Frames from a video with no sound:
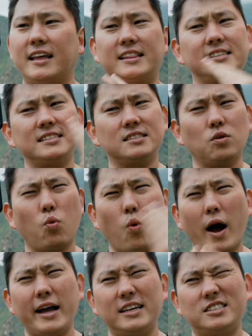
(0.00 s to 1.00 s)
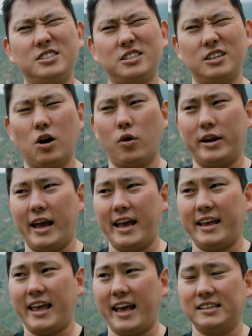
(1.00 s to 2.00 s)
And this is the widest you can go in
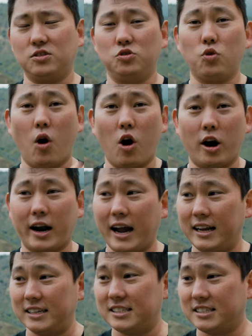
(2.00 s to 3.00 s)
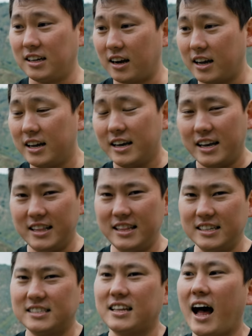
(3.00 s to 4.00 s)
8K. So you are kind of stuck in
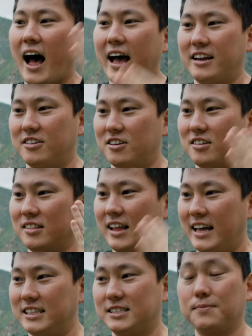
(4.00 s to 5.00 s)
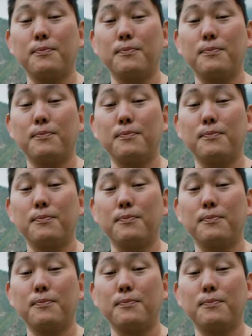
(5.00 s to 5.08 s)
this tighter lens